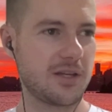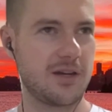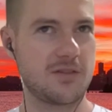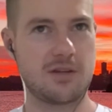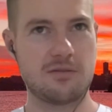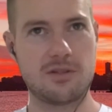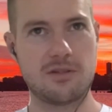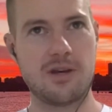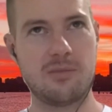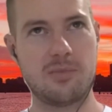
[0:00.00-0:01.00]
guys don't do
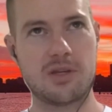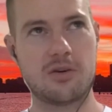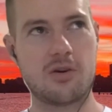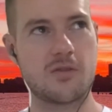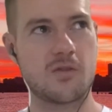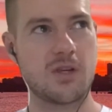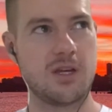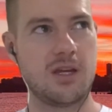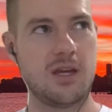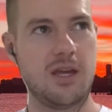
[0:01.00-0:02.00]
that because
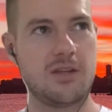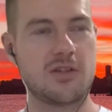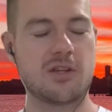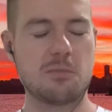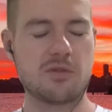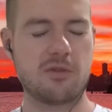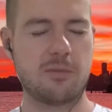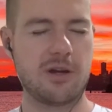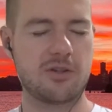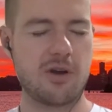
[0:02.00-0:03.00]
it just comes from
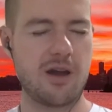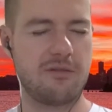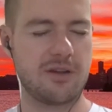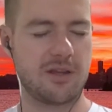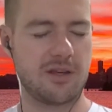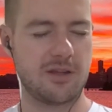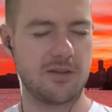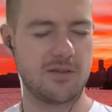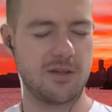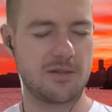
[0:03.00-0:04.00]
our drive, I think,
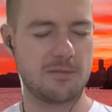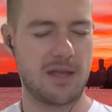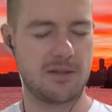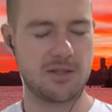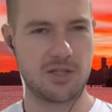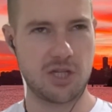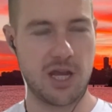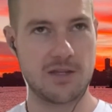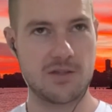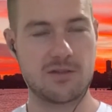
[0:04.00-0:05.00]
as as men to
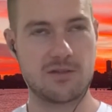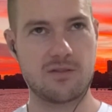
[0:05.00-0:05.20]
chase,